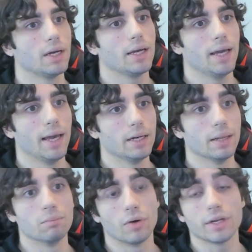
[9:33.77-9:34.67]
And
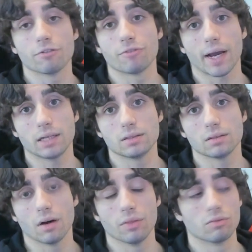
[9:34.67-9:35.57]
then break effect
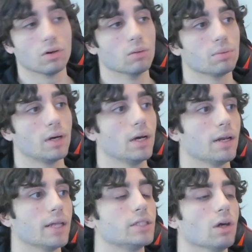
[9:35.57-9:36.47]
on the rope.
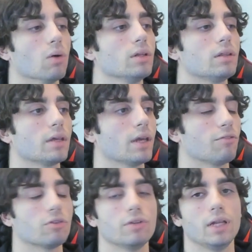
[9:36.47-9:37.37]
That's the only thing. If
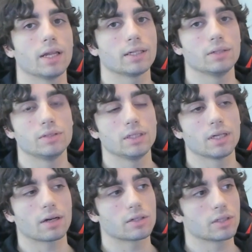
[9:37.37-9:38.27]
you really like DOT
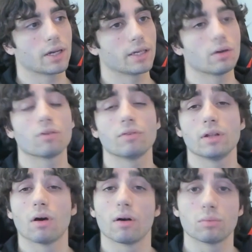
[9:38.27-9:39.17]
characters, you don't really
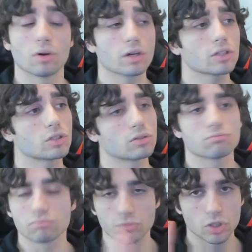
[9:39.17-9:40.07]
know how it works.
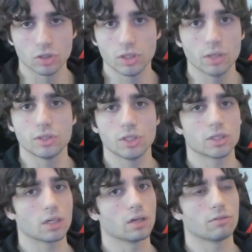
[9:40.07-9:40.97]
DOT
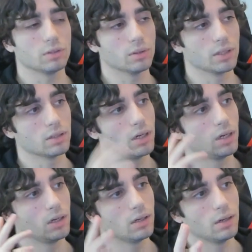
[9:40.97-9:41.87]
set on everyone.
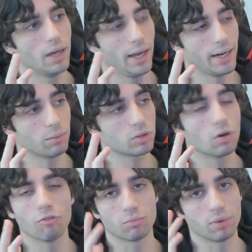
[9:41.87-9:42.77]
And I would
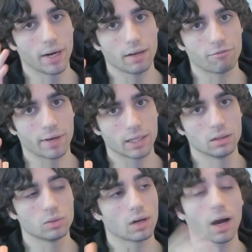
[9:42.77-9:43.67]
go for break effect
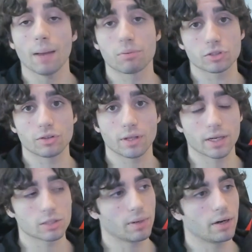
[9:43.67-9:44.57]
Luca. I personally think
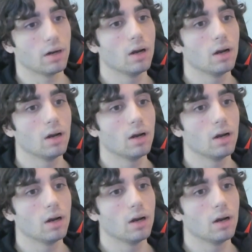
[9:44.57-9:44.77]
that is better.